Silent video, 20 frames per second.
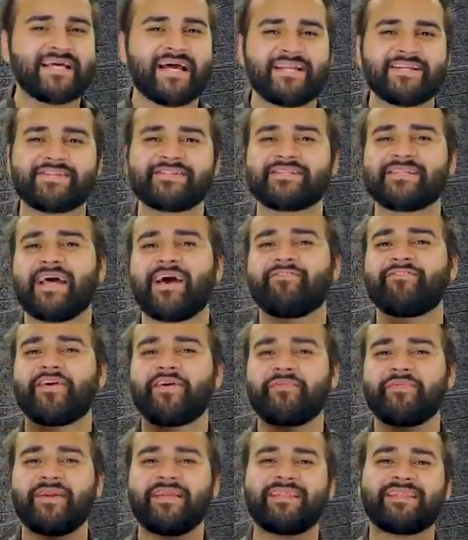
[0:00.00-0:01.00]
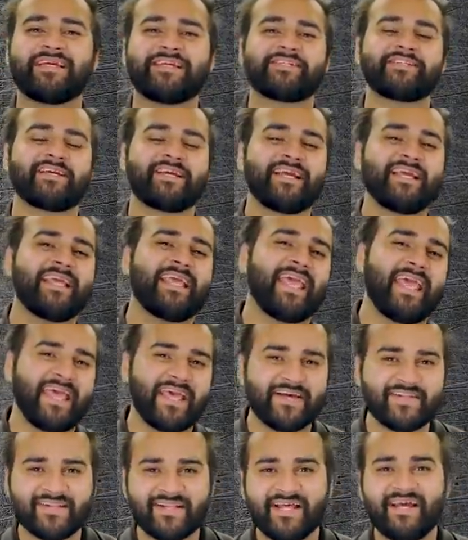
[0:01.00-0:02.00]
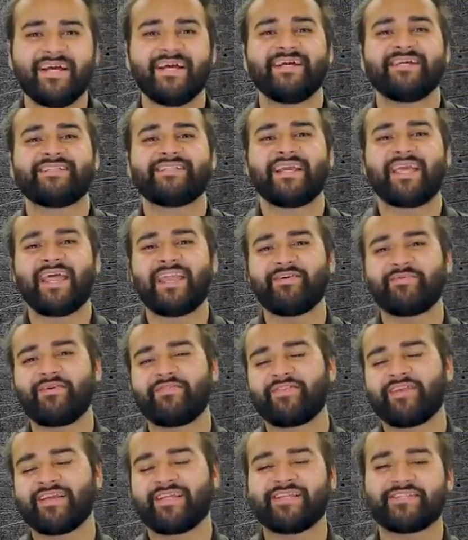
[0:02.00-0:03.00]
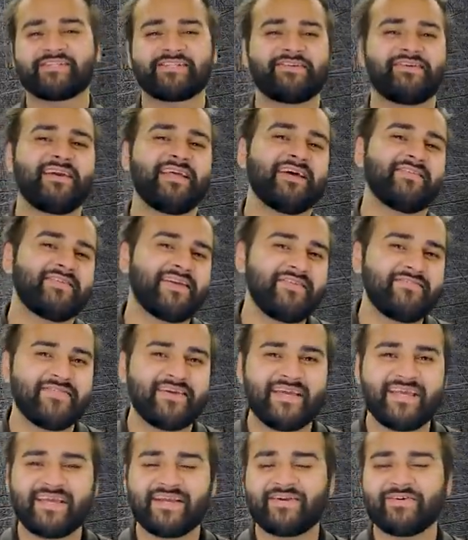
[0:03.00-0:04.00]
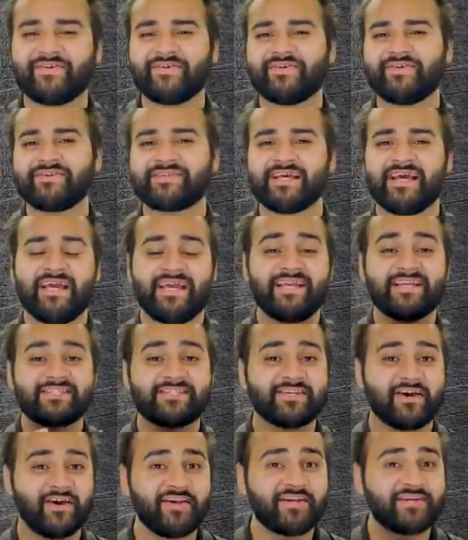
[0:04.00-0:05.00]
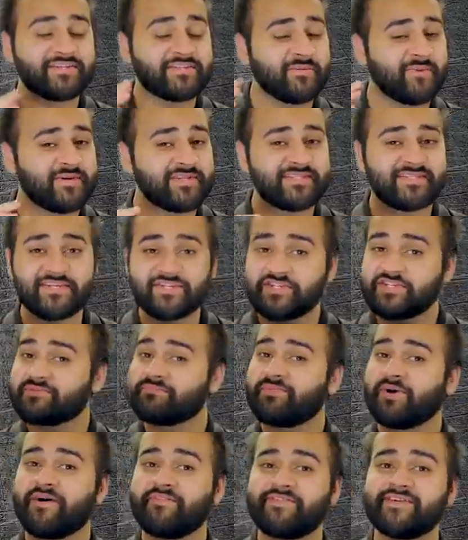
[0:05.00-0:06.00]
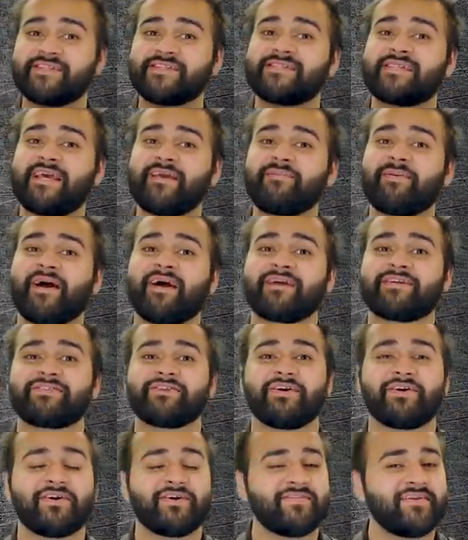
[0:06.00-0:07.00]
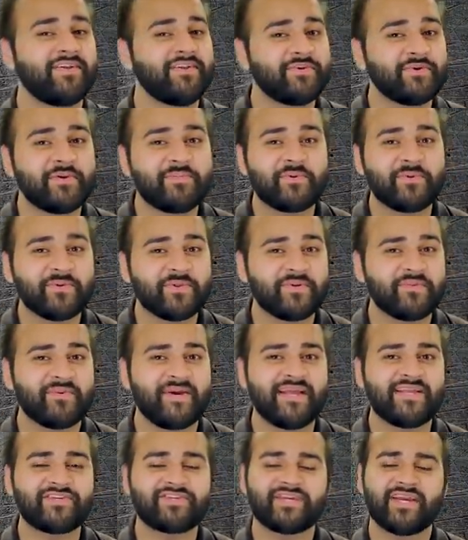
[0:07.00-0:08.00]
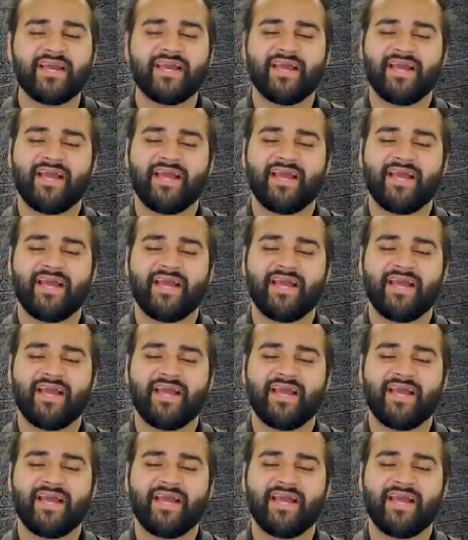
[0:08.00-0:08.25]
Dan doesn't have very many things I can kill to get it with. Like, he doesn't really have any vehicles. His psychers are ones that just buff and stay back, so I can't really do a Bore the Witch.